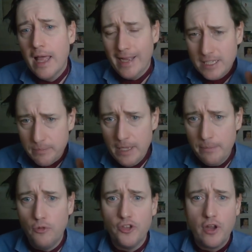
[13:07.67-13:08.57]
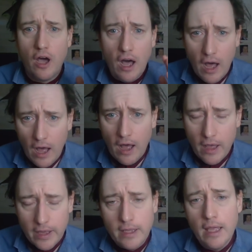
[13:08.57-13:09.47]
is people that are
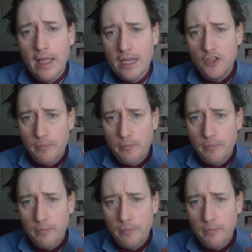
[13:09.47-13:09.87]
high in the